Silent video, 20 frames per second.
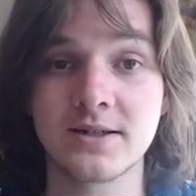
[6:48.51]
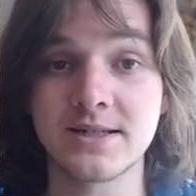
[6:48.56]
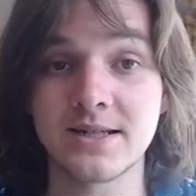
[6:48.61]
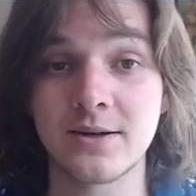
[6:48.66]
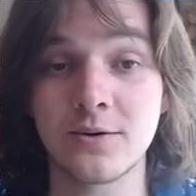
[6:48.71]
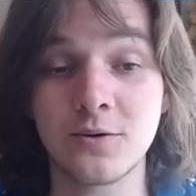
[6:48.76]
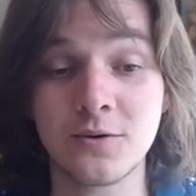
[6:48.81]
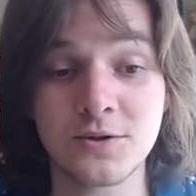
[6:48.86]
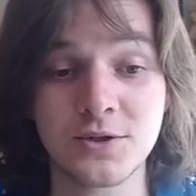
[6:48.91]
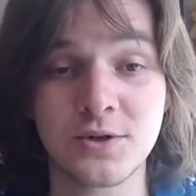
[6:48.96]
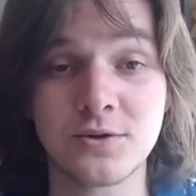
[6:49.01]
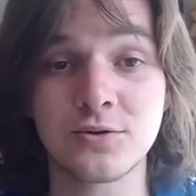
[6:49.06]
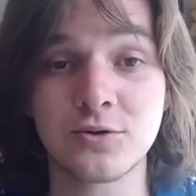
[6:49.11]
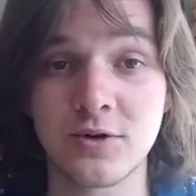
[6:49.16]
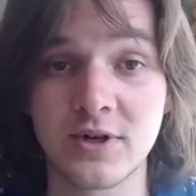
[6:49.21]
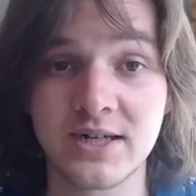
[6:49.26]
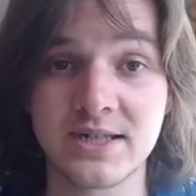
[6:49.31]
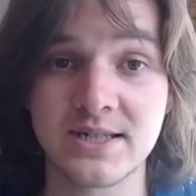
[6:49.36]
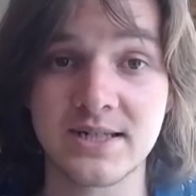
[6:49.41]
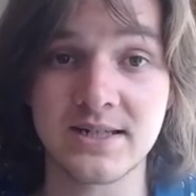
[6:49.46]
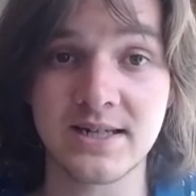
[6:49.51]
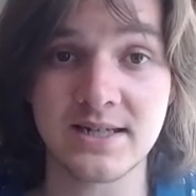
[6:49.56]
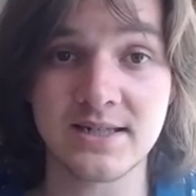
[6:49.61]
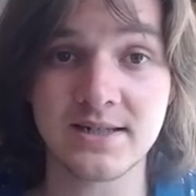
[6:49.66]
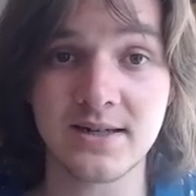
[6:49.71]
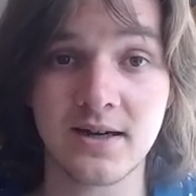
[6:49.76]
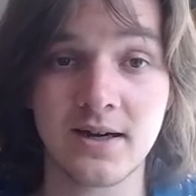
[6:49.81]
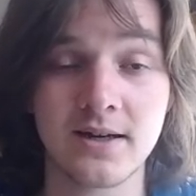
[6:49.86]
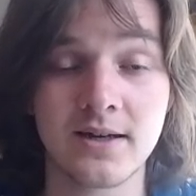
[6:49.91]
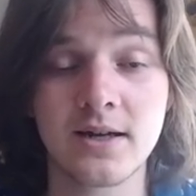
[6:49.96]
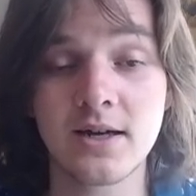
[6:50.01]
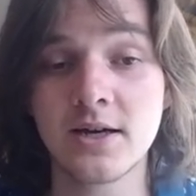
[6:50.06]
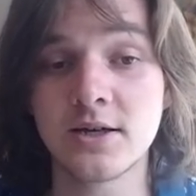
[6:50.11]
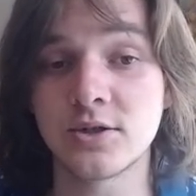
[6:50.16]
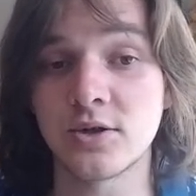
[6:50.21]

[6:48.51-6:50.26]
because it also triggers a discard.